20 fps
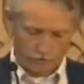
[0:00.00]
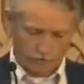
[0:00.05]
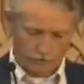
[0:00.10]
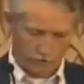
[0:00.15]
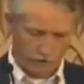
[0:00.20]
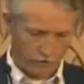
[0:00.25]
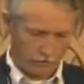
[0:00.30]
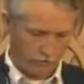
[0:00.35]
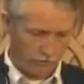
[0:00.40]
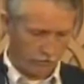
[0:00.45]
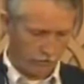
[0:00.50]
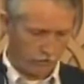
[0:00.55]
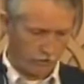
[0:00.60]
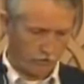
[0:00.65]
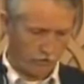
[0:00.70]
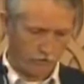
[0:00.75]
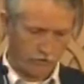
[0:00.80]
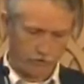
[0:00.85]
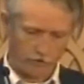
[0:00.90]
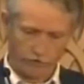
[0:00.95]

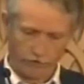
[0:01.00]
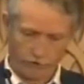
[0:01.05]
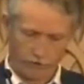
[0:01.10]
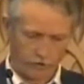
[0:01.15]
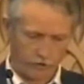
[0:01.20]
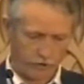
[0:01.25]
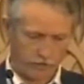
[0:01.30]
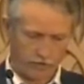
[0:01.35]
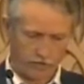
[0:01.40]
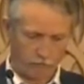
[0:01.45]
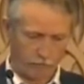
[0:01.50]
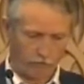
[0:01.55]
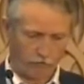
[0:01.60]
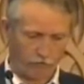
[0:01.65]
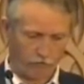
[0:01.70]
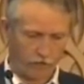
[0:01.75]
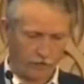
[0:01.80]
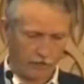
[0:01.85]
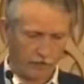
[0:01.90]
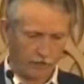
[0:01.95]
It's a very
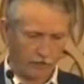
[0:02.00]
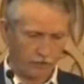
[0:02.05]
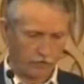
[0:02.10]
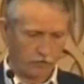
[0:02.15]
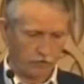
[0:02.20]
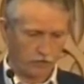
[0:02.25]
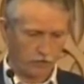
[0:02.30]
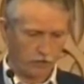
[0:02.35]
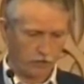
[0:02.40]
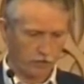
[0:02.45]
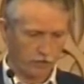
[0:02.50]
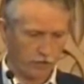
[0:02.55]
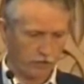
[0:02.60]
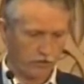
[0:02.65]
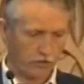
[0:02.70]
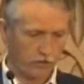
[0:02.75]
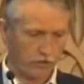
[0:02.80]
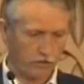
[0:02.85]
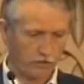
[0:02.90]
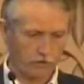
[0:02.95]
simplified electrical
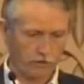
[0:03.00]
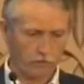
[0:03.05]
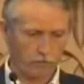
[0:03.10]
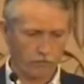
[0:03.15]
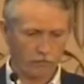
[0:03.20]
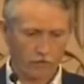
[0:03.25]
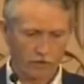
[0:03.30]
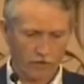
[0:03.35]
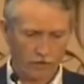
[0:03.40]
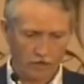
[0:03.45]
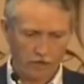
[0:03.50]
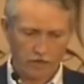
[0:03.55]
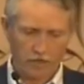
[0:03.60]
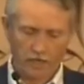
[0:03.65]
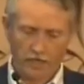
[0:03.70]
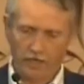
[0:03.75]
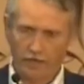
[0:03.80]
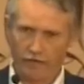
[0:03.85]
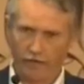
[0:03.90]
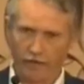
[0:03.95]
connections.
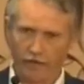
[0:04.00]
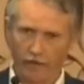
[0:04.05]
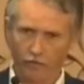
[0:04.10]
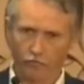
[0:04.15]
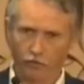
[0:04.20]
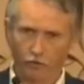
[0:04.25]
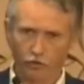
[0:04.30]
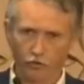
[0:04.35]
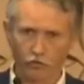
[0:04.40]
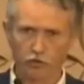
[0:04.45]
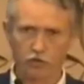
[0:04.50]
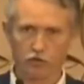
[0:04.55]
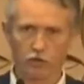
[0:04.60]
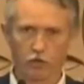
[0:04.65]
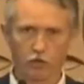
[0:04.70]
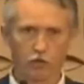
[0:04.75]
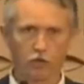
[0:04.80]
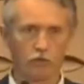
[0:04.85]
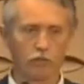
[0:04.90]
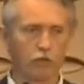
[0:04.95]
They produce
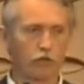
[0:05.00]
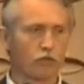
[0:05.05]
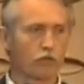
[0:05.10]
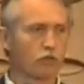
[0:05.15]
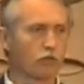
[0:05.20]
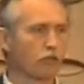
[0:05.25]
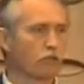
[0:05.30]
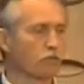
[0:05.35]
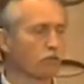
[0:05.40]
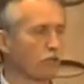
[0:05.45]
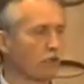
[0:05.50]
low emissions